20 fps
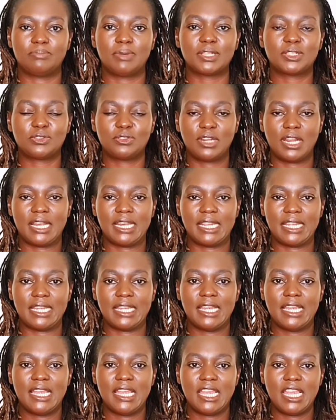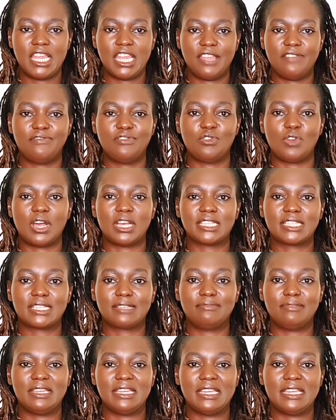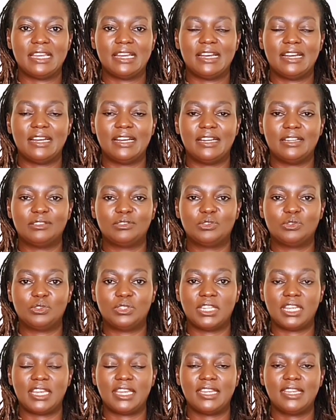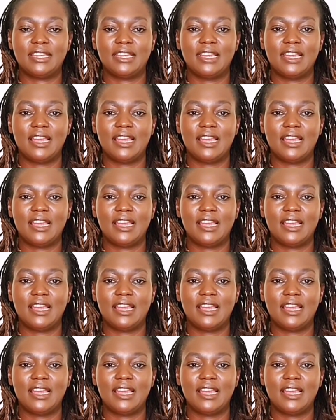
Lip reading: Personally, if you ask me today,